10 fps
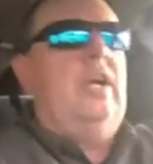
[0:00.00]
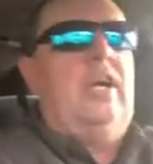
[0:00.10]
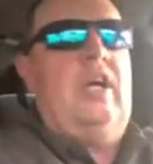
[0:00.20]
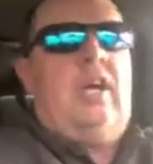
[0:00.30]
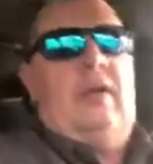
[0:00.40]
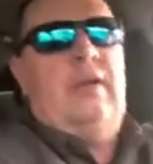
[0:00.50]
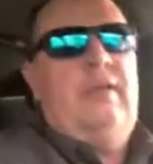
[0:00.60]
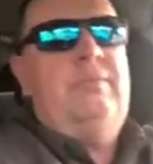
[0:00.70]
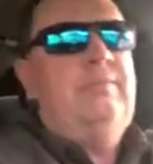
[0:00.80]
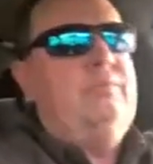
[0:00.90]

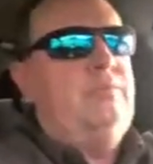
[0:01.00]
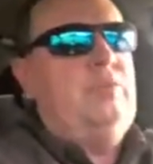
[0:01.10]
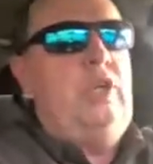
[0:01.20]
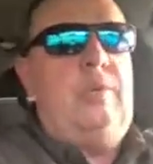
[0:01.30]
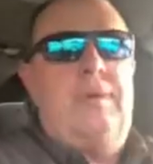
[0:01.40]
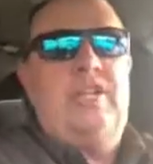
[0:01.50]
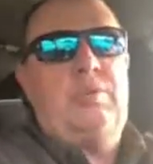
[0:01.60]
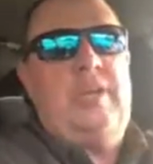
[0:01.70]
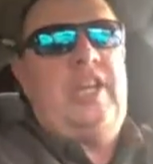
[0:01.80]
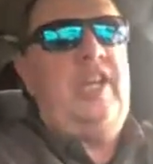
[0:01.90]
Do the
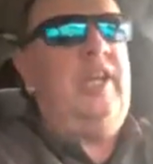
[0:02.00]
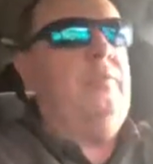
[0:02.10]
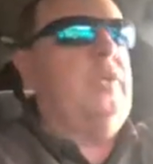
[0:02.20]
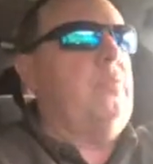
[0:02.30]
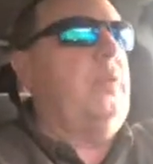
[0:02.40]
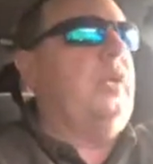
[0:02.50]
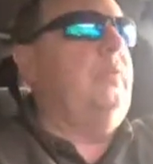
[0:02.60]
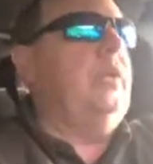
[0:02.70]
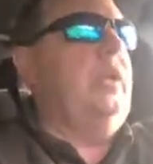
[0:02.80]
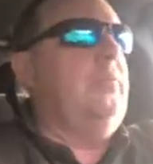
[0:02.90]
best we can with the
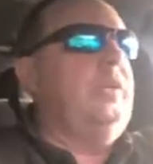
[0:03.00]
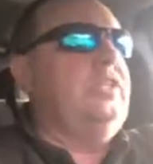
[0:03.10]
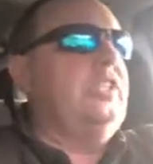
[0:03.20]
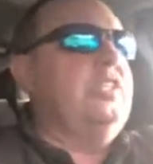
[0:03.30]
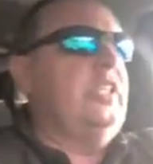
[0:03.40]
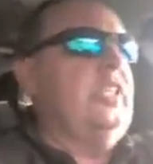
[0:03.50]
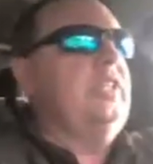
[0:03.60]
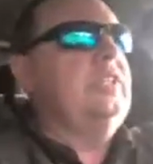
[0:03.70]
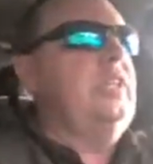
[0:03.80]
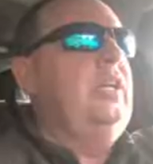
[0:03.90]
way business
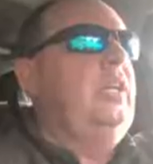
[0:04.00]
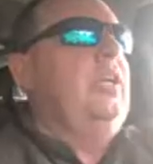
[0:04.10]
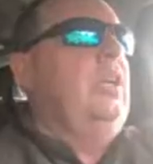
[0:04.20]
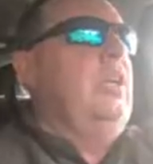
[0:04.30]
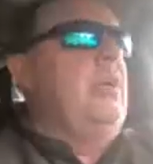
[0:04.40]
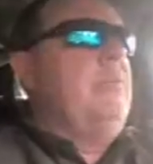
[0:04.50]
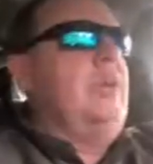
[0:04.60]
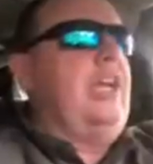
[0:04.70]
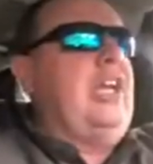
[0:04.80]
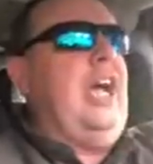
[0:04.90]
is.
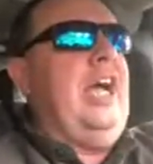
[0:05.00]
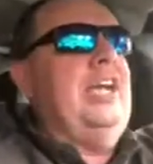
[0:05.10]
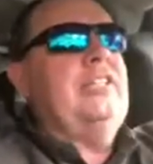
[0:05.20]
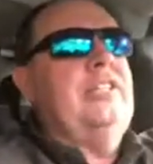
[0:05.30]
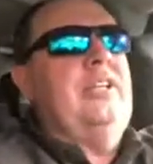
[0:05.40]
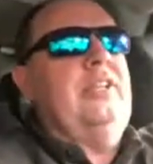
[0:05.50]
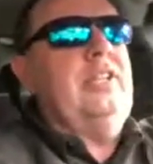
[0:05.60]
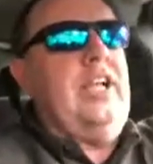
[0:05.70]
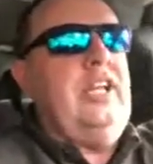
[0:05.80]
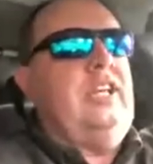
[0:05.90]
But guys,
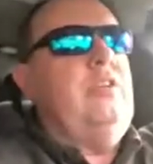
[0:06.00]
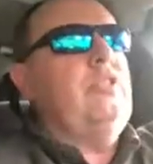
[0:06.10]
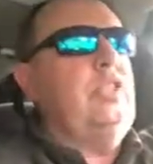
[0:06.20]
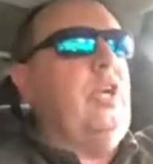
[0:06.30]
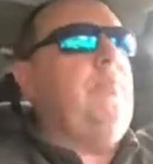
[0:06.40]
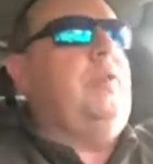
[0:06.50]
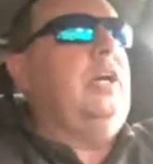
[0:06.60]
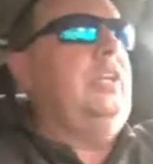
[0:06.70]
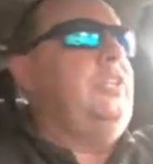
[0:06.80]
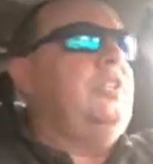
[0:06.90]
thank you so
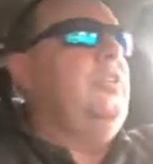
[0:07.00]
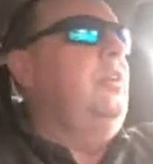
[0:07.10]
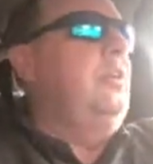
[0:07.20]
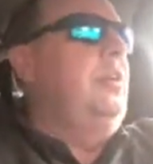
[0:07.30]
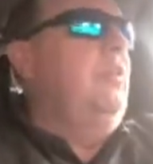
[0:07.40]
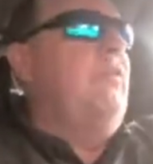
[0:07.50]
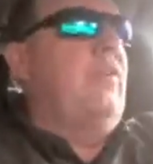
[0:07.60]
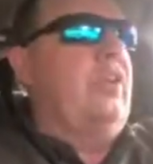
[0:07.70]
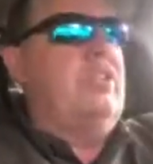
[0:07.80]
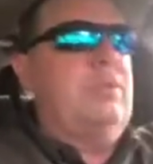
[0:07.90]
much
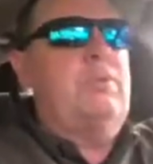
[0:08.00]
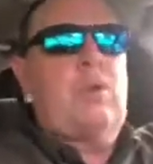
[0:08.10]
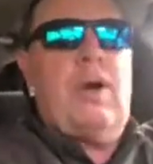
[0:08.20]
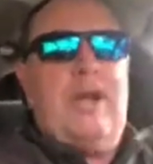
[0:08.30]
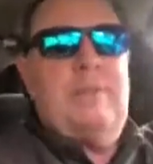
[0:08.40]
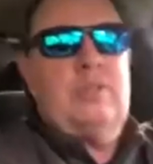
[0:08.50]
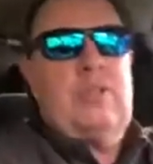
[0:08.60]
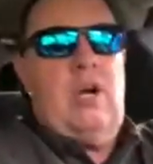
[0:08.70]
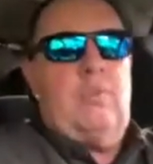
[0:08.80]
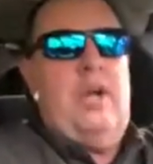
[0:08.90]
for the
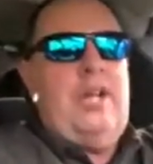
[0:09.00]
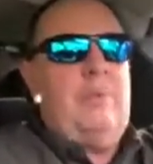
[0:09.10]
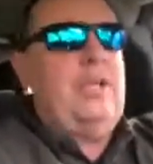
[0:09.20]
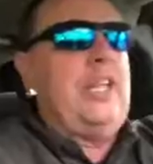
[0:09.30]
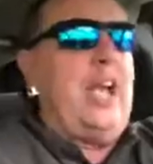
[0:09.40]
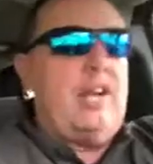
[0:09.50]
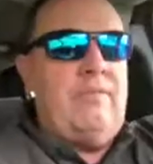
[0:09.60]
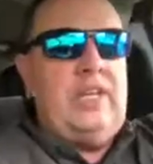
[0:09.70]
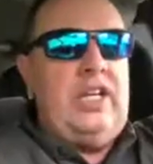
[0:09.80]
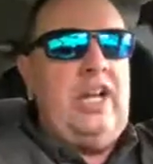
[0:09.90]
subscribers already without
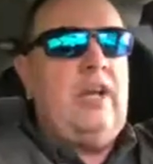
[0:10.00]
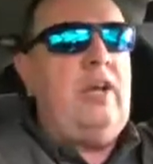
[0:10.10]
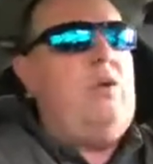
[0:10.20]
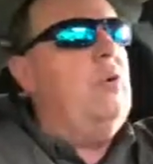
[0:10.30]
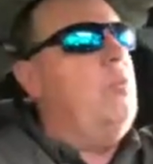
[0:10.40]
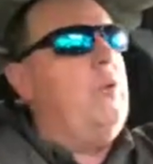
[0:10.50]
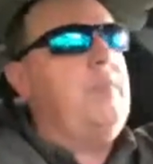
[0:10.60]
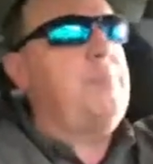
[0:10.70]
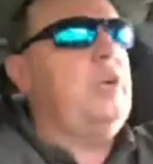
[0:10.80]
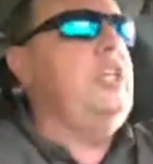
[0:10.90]
a video. We
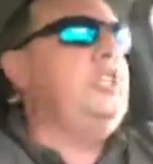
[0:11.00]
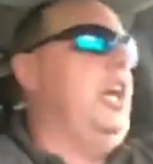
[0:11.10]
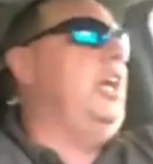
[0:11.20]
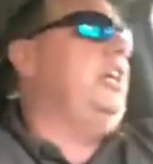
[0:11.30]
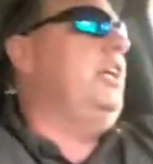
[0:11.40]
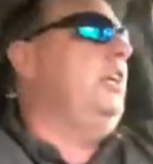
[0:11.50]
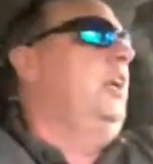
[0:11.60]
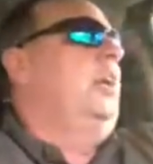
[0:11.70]
appreciate it.